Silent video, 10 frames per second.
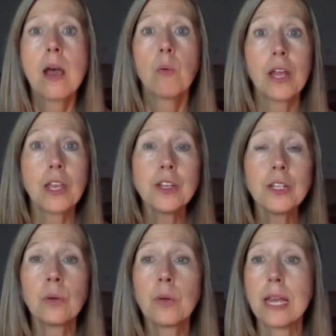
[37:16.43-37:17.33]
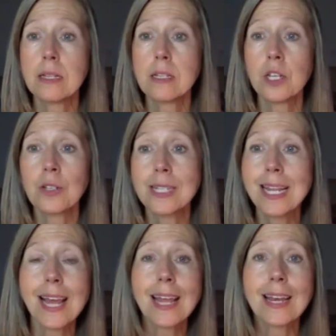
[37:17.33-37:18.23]
What you do is you'll see
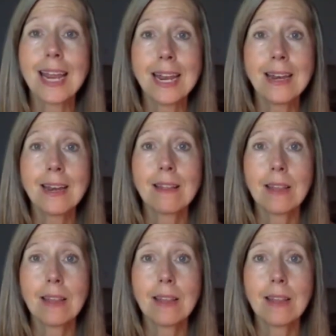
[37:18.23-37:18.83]
that in